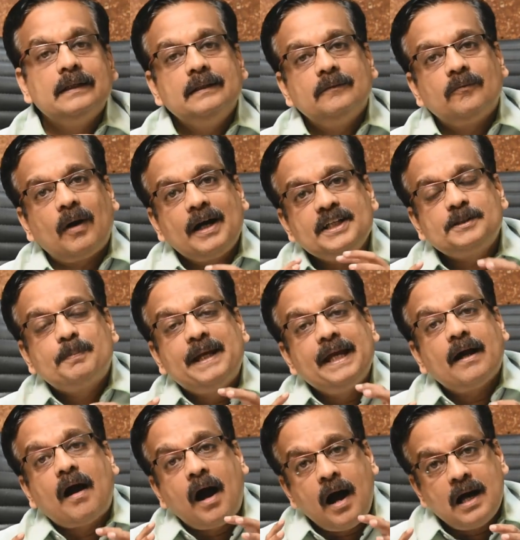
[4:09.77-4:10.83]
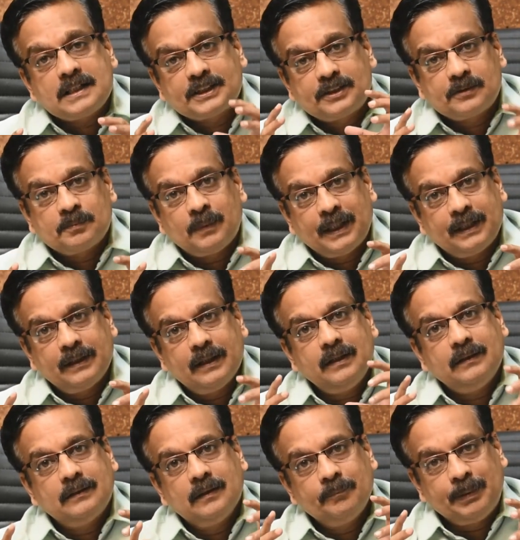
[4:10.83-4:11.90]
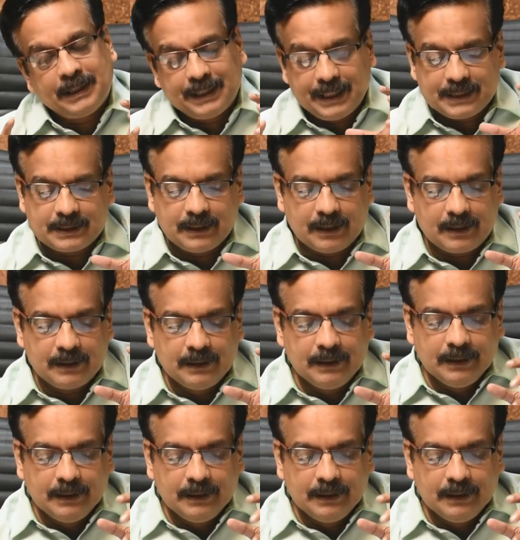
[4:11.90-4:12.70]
what is being asked by the petitioner?